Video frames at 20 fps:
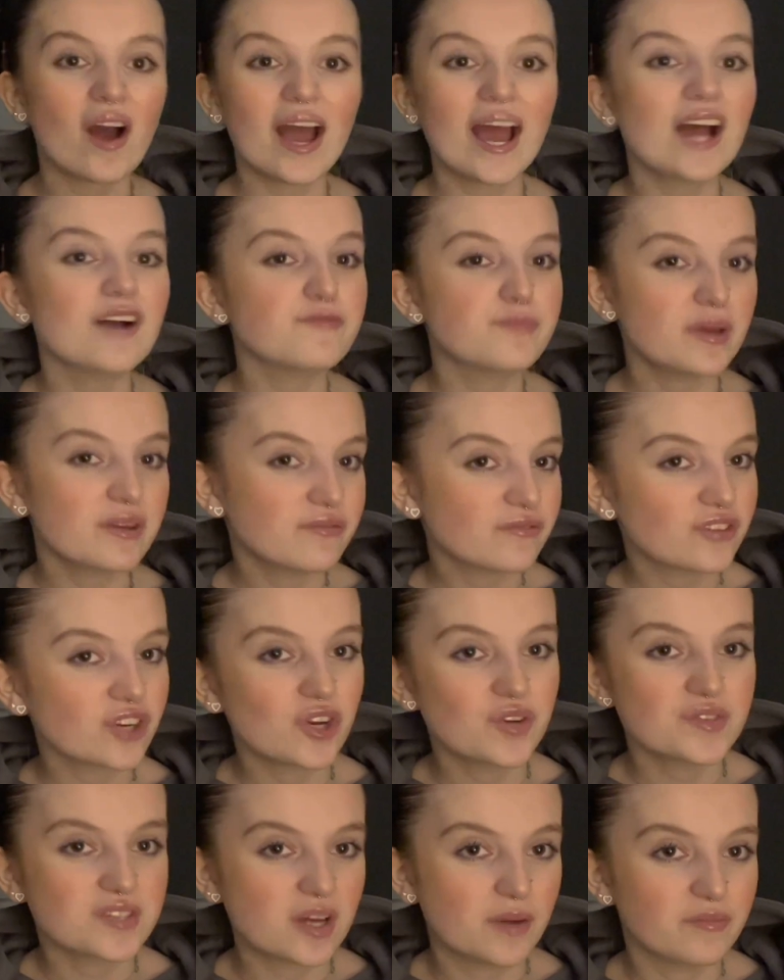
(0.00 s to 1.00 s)
I have been
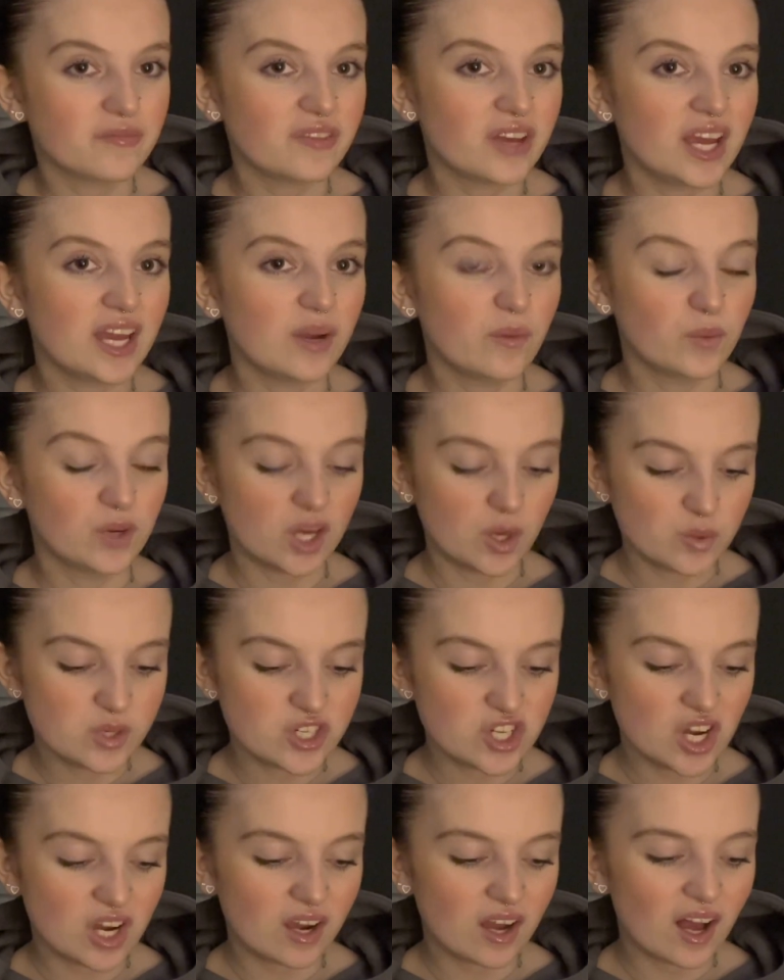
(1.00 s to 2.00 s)
through something when I
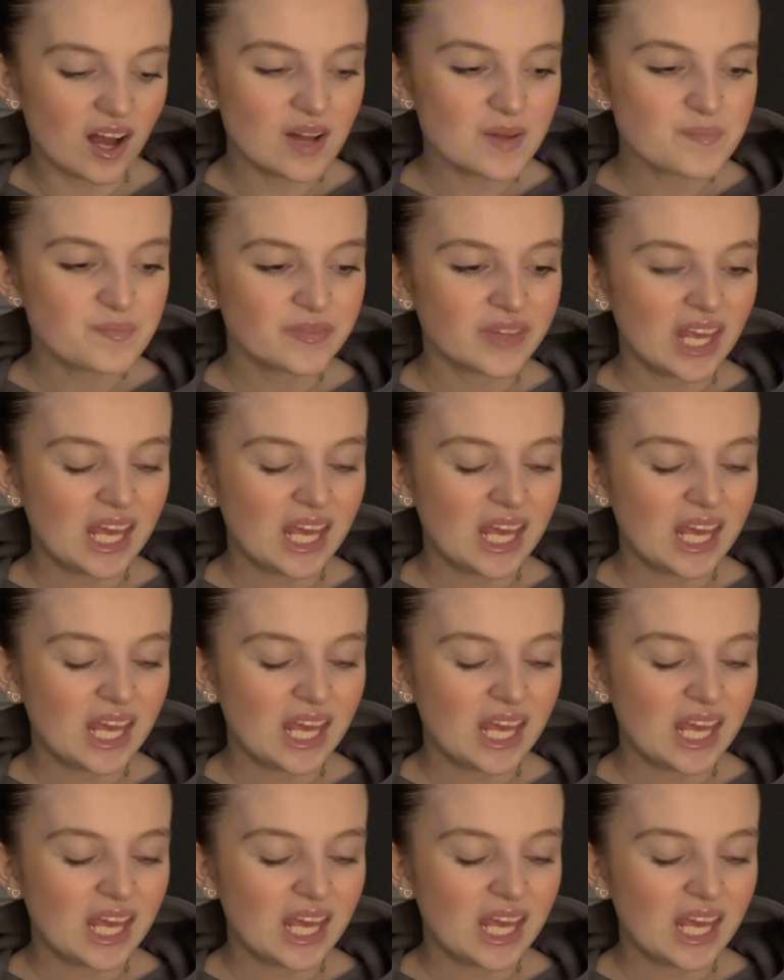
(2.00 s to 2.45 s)
was younger